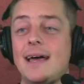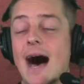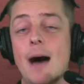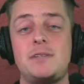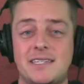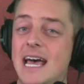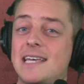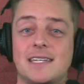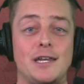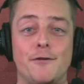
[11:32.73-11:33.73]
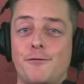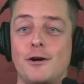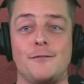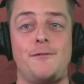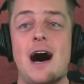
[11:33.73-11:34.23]
I'm just asking you
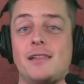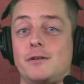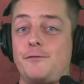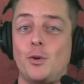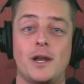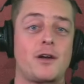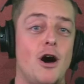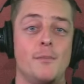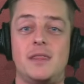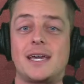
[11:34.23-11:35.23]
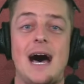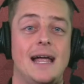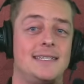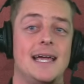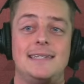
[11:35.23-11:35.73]
for a follow. If you want to call me the
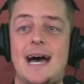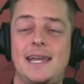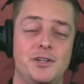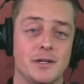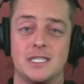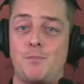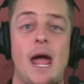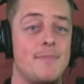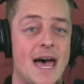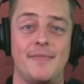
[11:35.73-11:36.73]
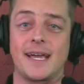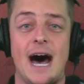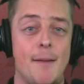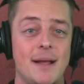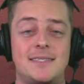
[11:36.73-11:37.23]
content daddy, you can spam that in the
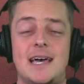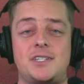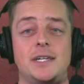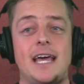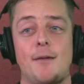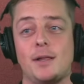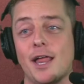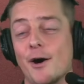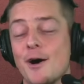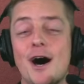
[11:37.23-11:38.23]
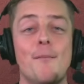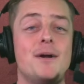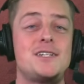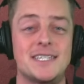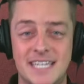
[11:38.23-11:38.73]
comment section down below,
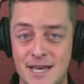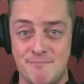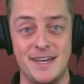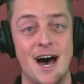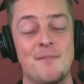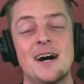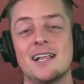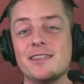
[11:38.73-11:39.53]
but just hit me up.